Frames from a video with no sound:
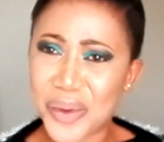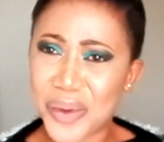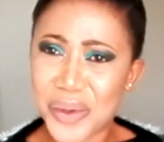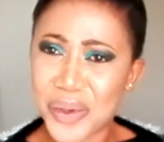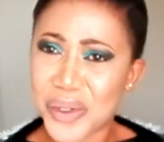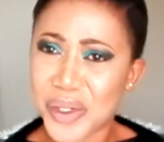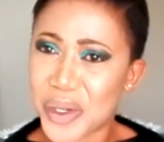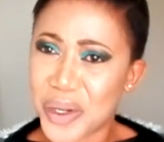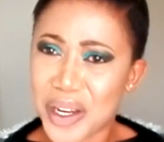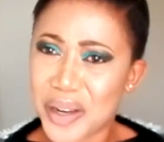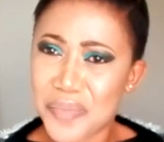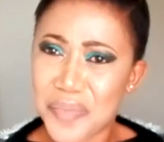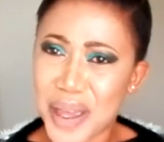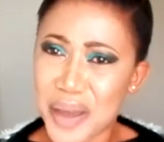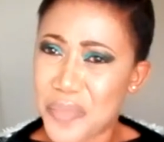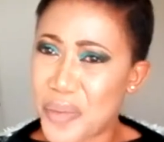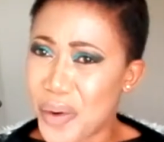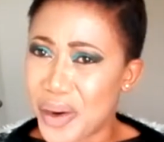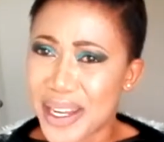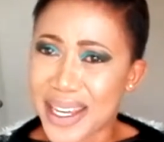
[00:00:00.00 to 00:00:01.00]
you shouldn't
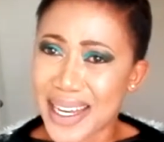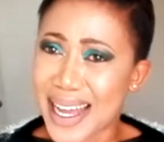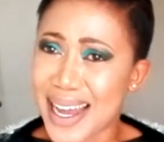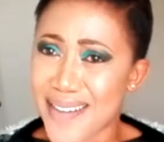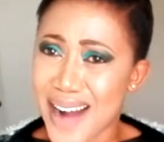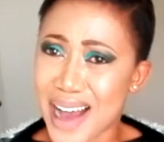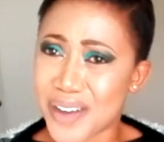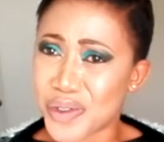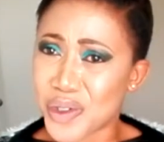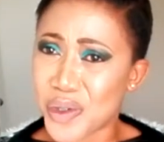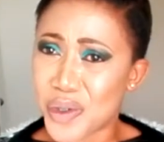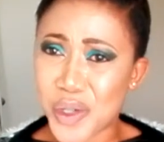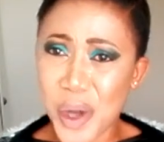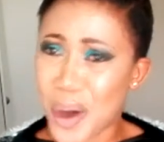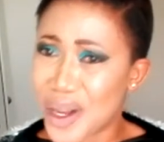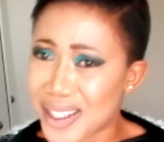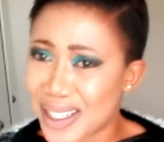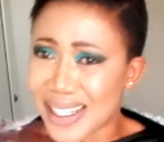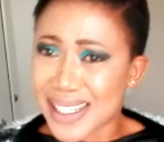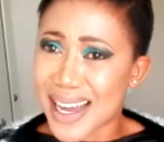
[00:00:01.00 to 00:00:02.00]
be bullied around,
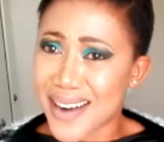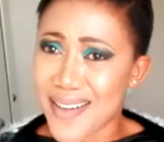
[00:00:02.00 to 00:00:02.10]
tossed